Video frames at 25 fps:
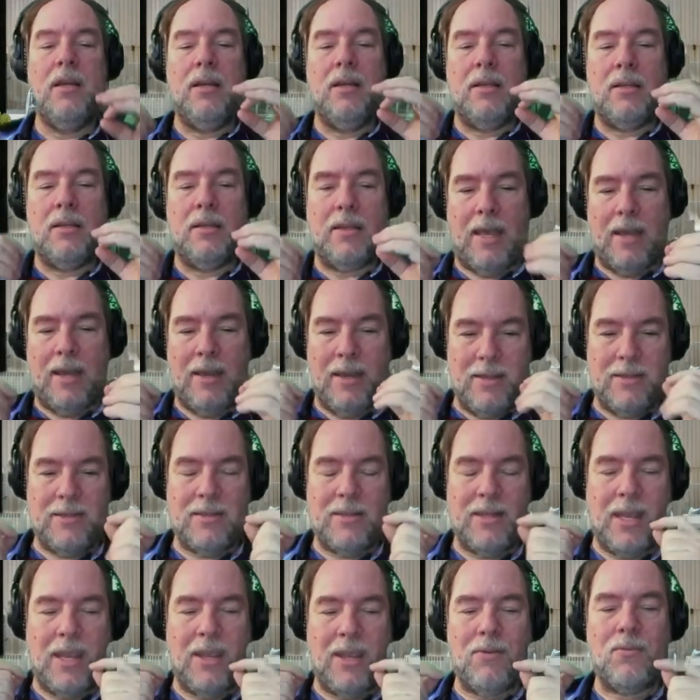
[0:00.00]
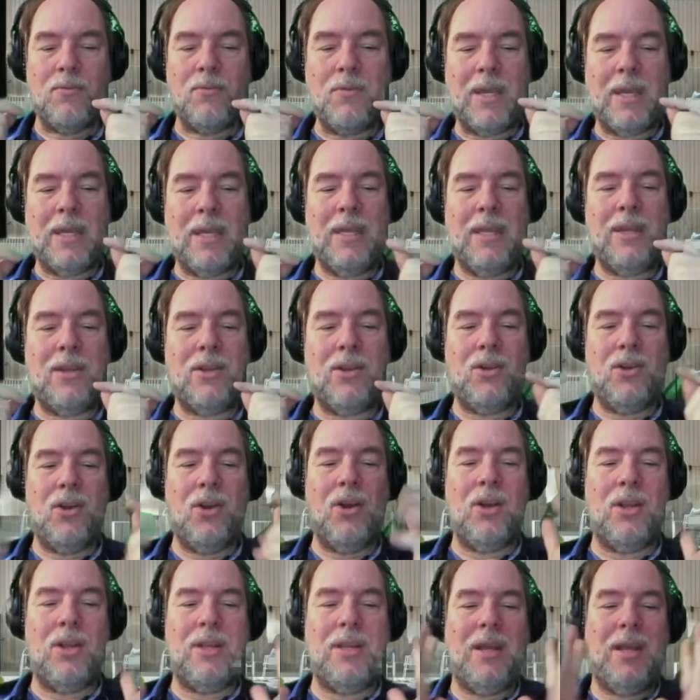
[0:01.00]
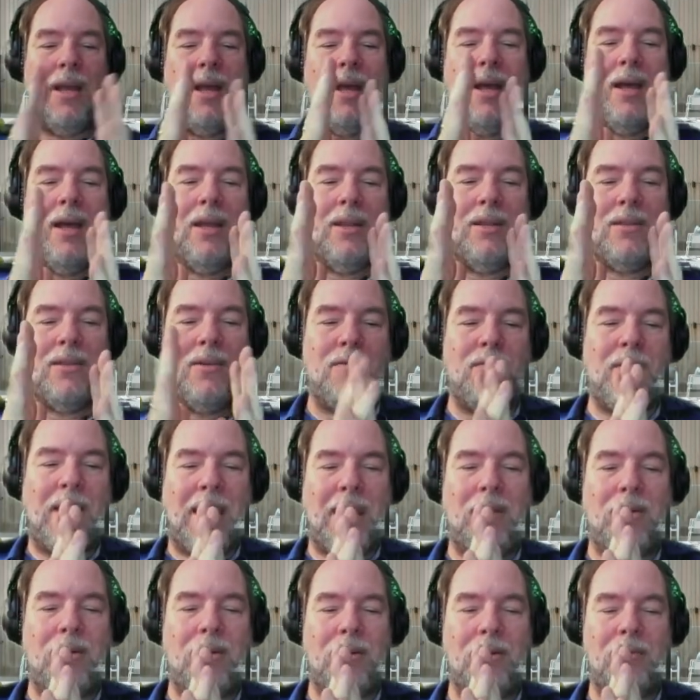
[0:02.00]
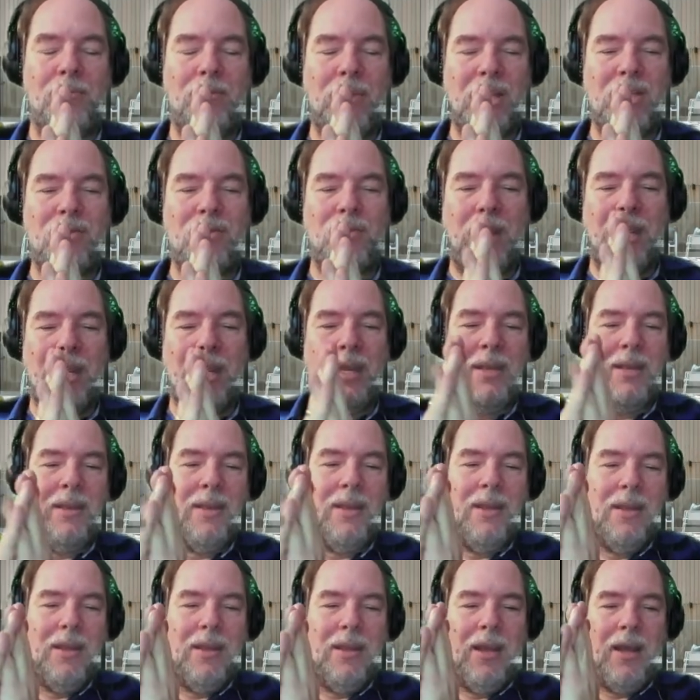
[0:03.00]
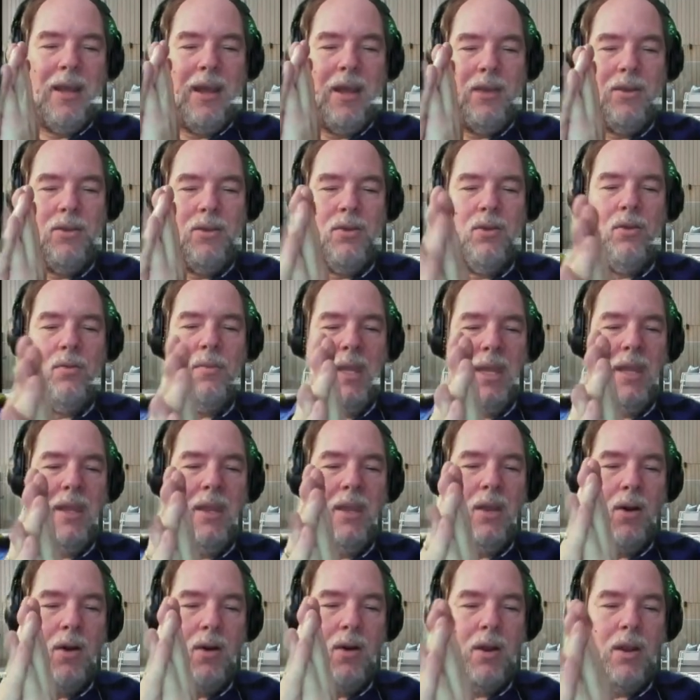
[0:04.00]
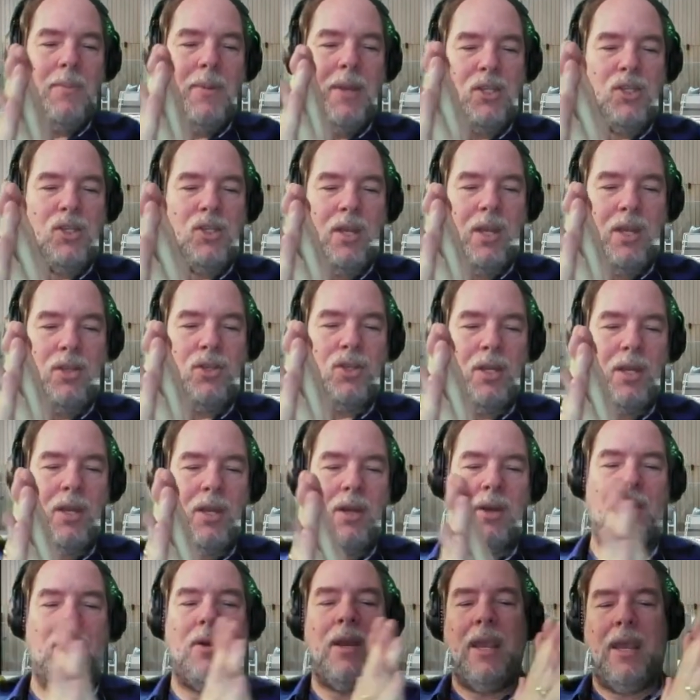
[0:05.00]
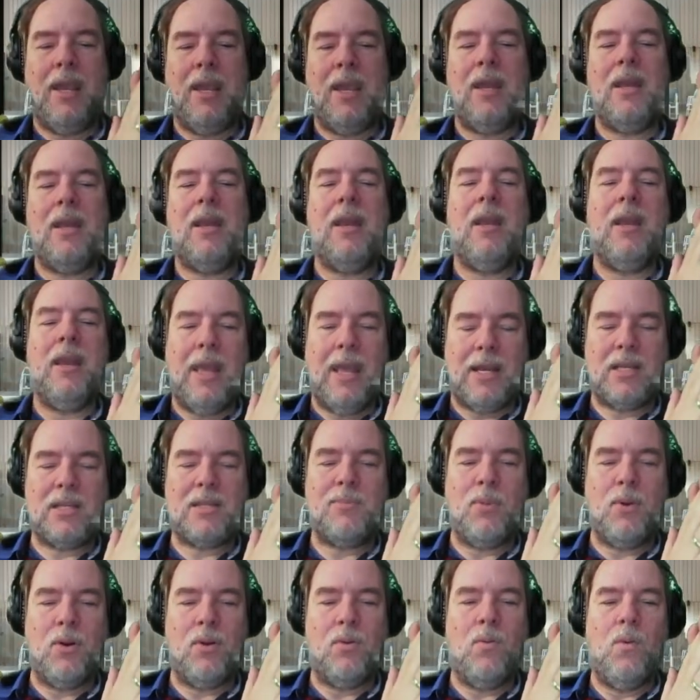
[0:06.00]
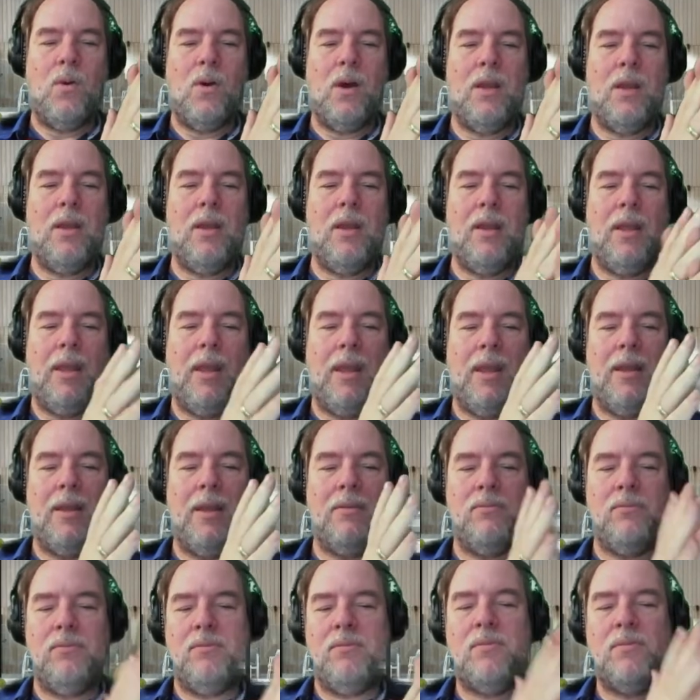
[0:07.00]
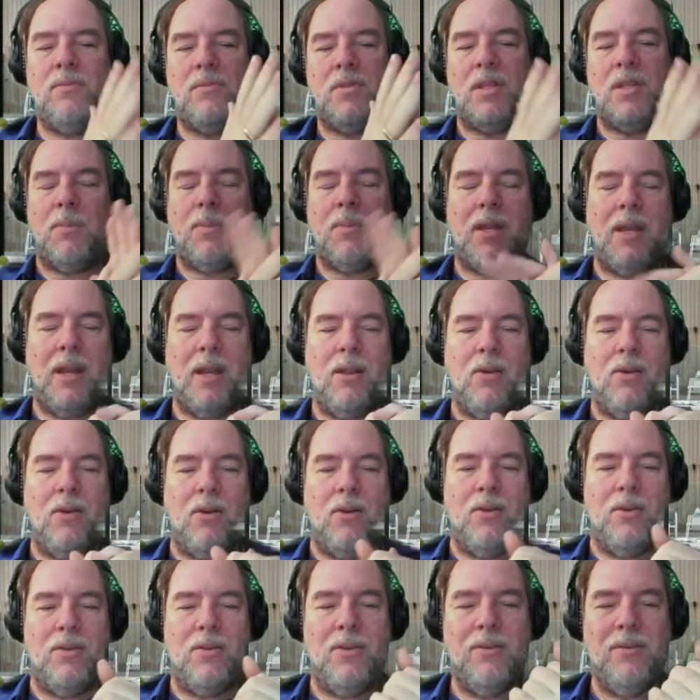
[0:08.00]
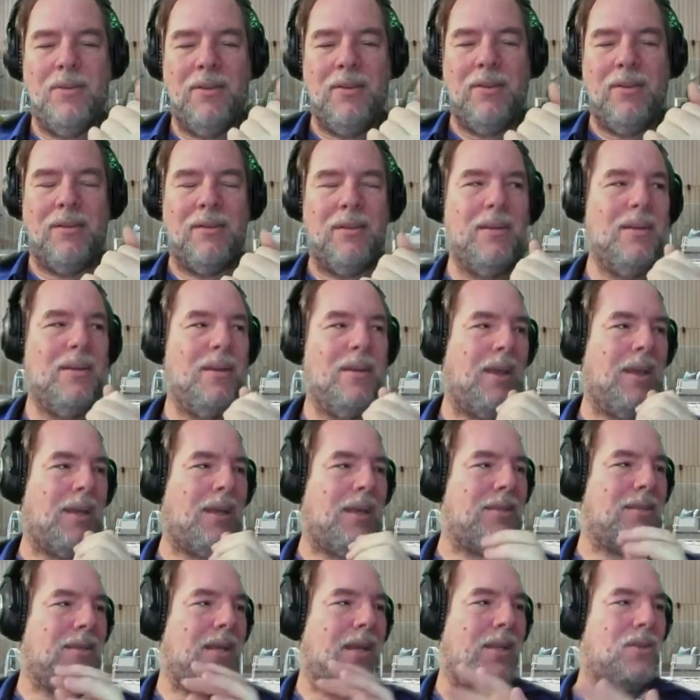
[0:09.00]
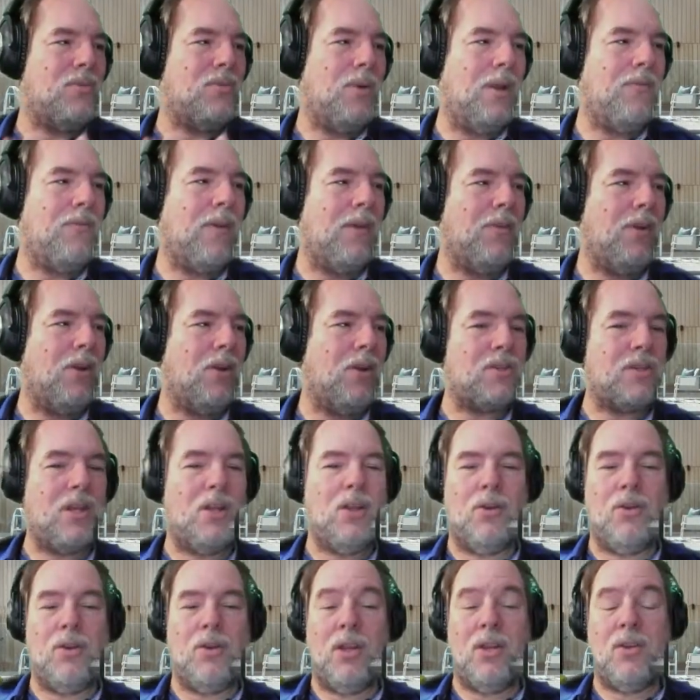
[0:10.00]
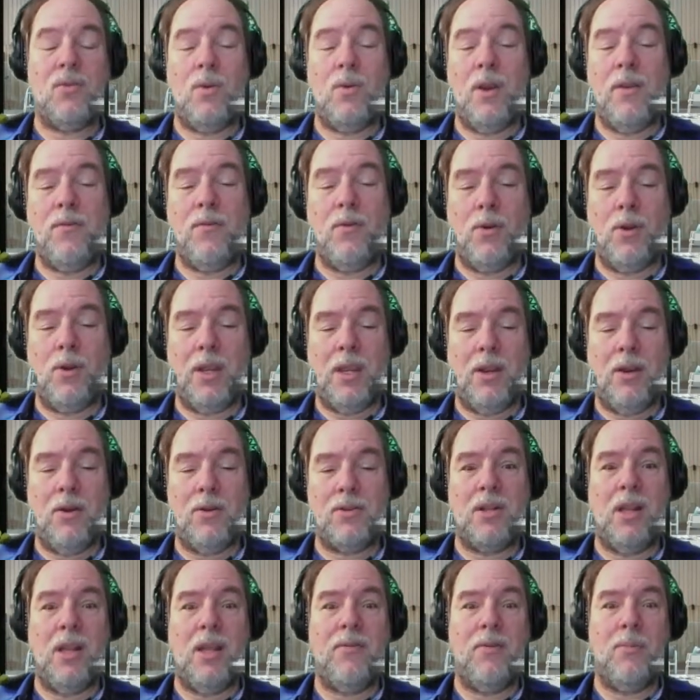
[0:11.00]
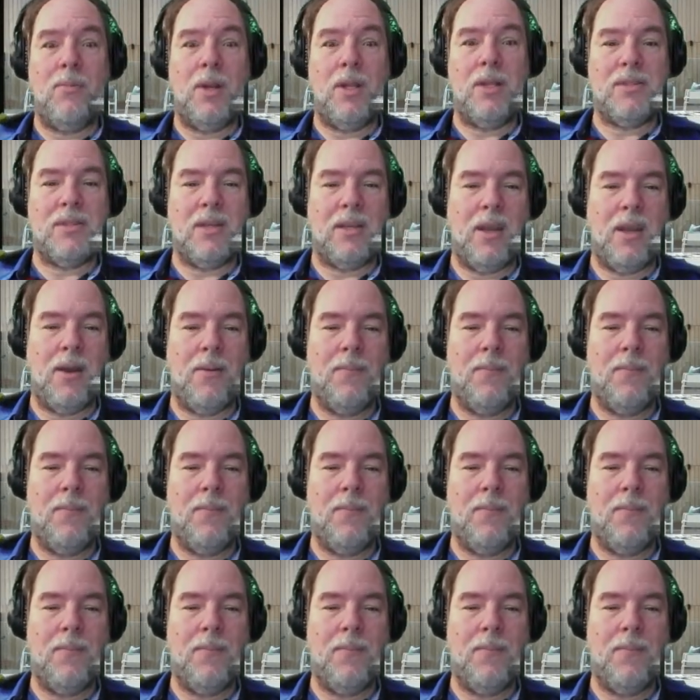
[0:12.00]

That is a really good divider between a newbie automation engineer and an expert one, and something I learned. Like I said, 25 years. I learned it 24 years, 11 months ago.